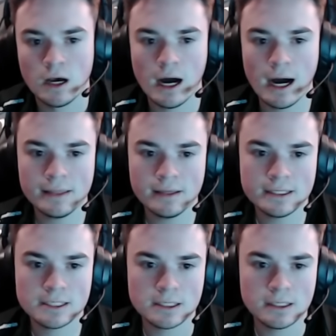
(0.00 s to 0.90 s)
I think
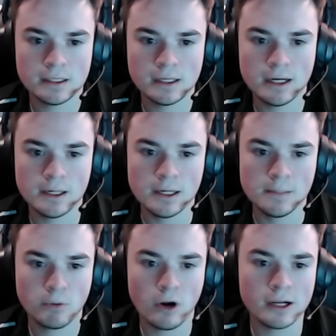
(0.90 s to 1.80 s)
is a
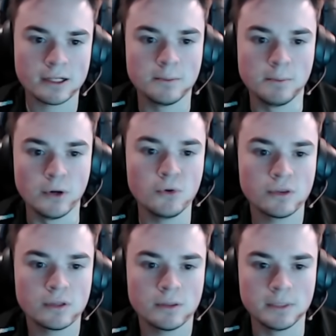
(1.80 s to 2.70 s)
product of
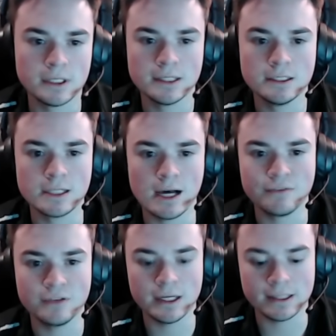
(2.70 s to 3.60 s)
both because I
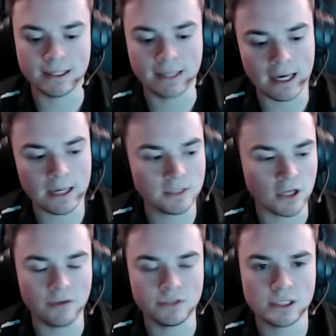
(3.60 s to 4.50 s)
feel like the game is
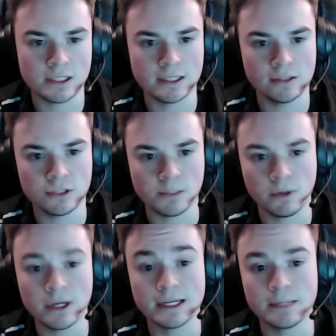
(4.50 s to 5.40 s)
obviously there's a
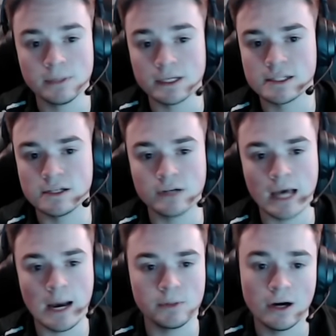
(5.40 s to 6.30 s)
pretty big skill
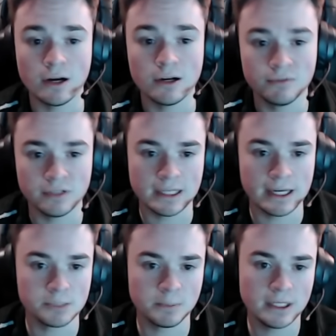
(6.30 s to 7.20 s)
gap with
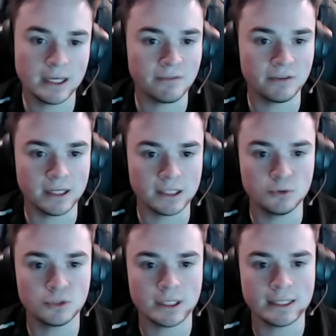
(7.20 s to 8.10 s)
150 HP. I feel like
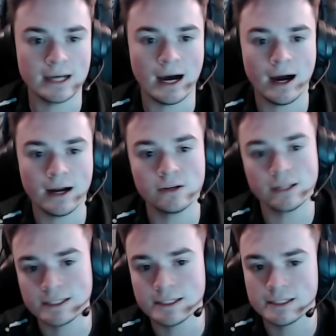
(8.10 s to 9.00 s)
usually the higher
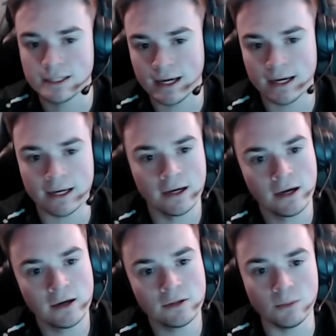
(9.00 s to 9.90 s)
the TTK,
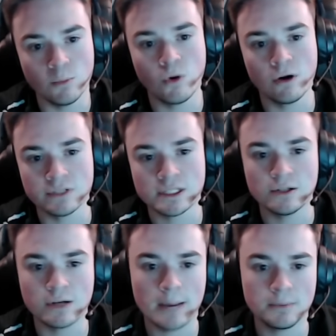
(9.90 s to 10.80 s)
the more of a
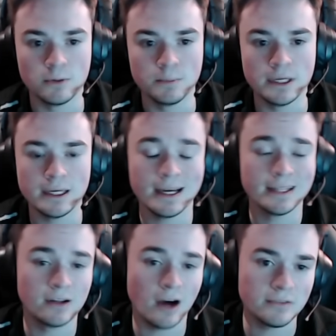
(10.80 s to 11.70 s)
skill gap there'll be,
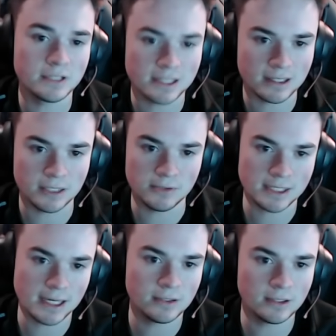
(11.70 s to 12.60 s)
and then obviously like you
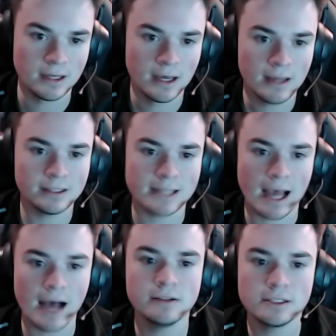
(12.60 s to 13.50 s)
said, the the
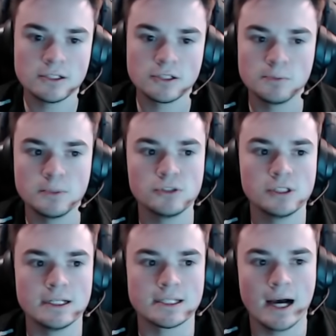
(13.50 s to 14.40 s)
talent
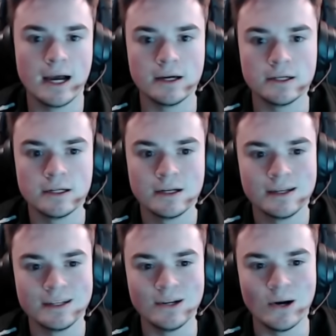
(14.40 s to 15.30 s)
distribution is kind of
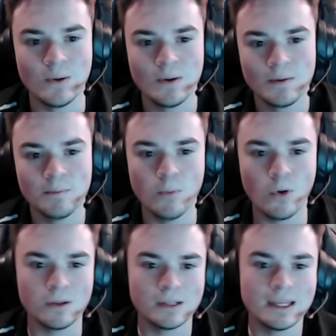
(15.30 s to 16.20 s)
you know
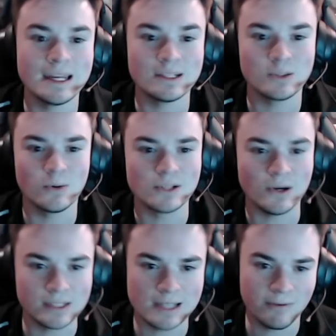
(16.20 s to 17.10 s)
more leaning towards
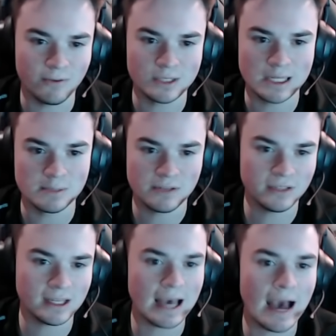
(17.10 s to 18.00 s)
all the top four teams. I
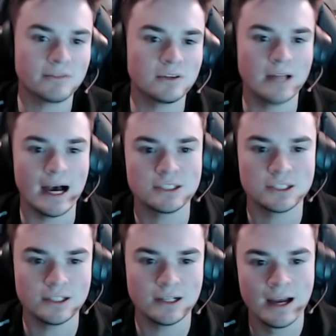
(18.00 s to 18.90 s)
feel like after
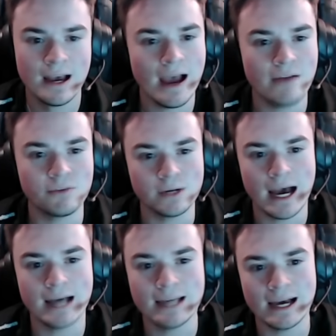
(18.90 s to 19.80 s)
last year, everyone
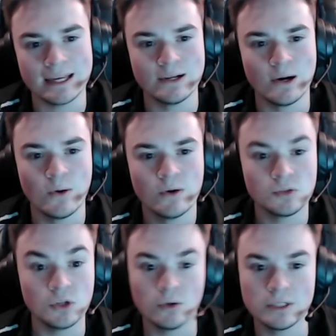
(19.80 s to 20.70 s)
had that you know
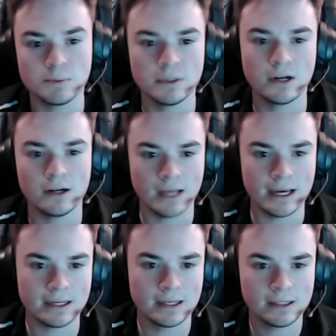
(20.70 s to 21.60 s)
yo let's build our
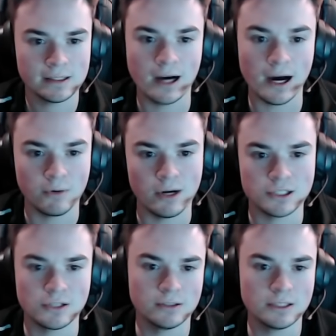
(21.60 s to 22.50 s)
like god
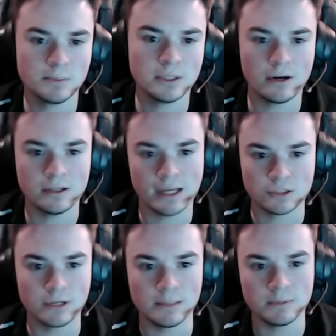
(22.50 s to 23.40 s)
roster let's build our like
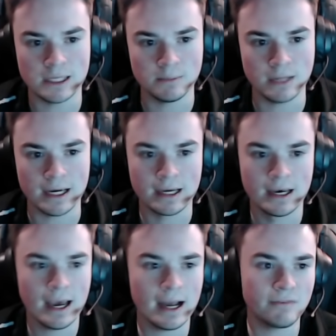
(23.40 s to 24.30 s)
dream team like
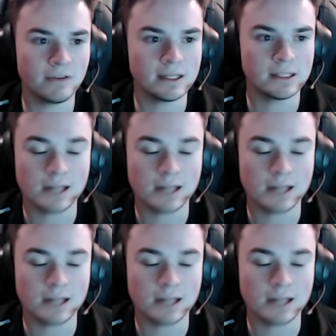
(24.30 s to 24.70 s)
and i feel like the